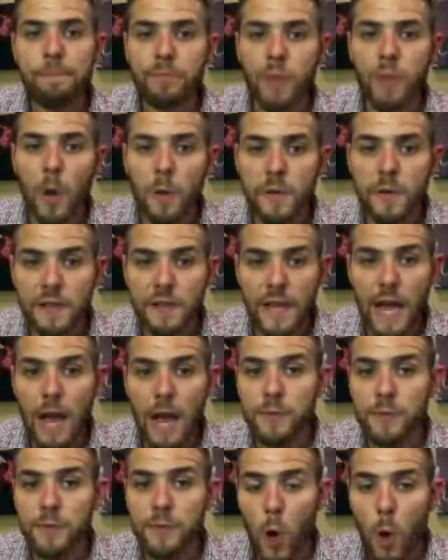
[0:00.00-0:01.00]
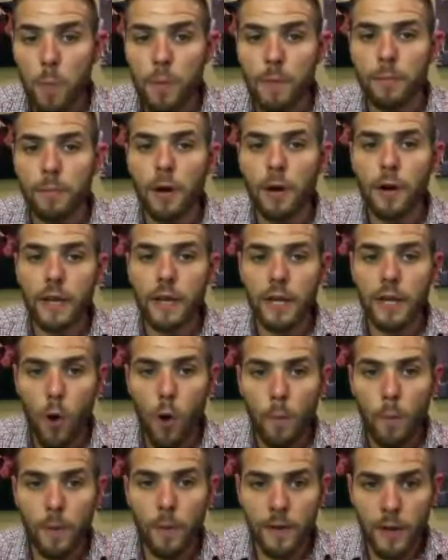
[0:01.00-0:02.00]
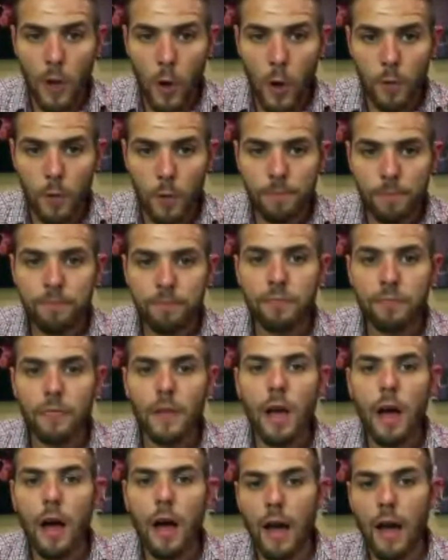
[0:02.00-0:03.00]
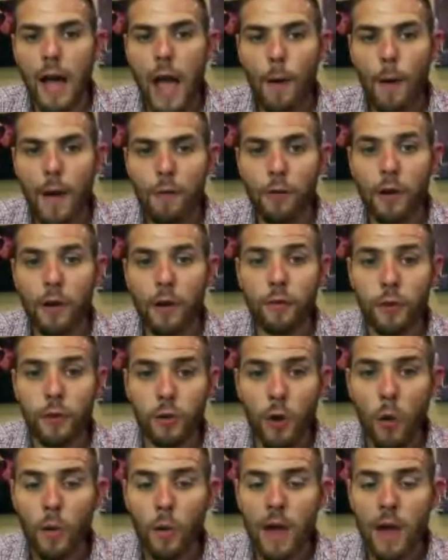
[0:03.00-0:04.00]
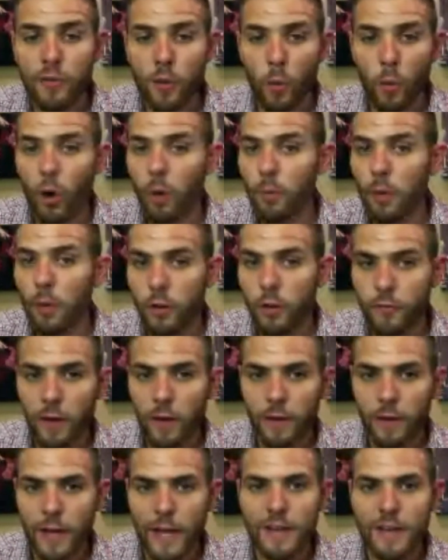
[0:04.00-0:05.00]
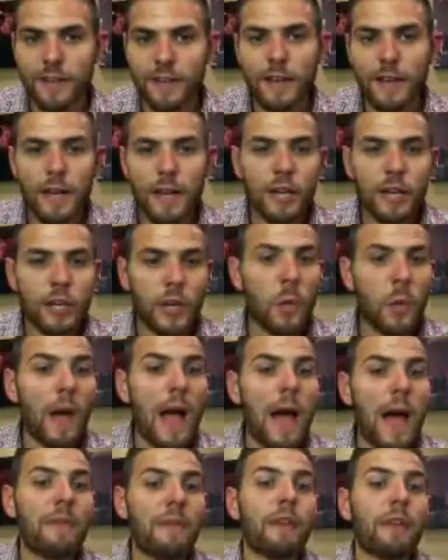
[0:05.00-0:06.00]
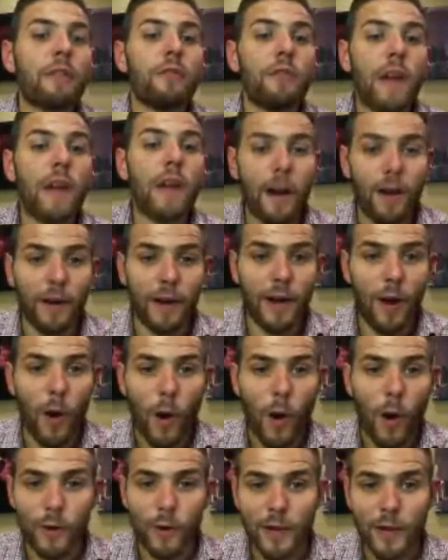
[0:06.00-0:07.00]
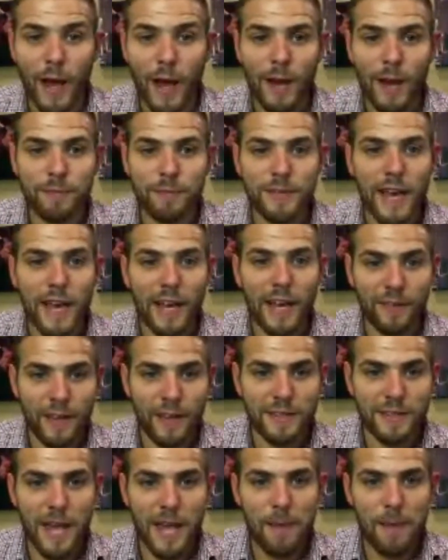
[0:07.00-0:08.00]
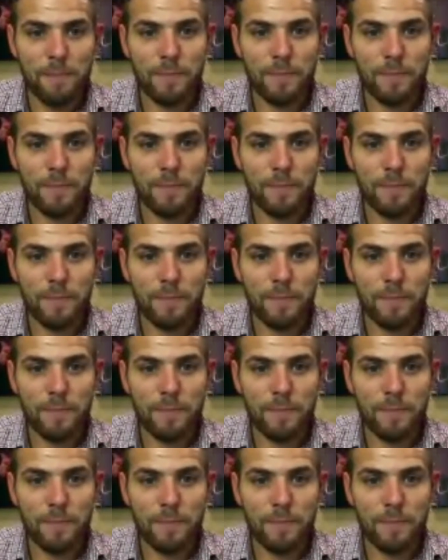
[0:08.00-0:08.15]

Those exams are open book and open note. However, if you don't have the workbook filled in, you will have a very hard time taking the exam.